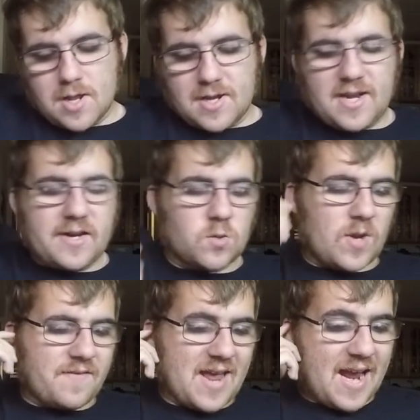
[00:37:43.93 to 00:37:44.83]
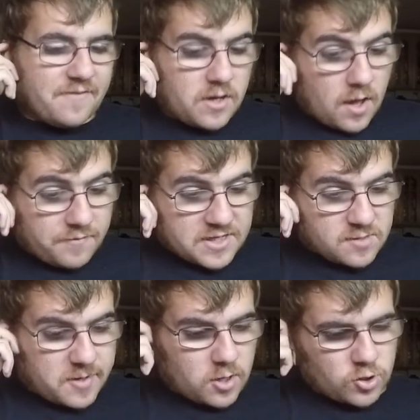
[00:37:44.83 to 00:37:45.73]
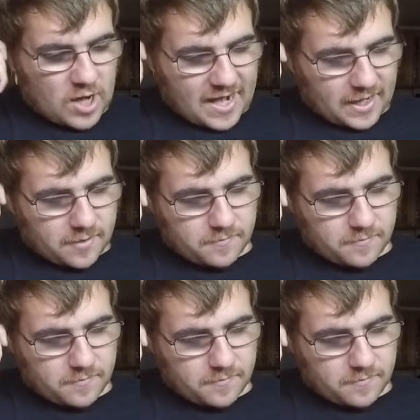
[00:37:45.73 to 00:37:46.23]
Next, we have Haven of the Spirit Dragon.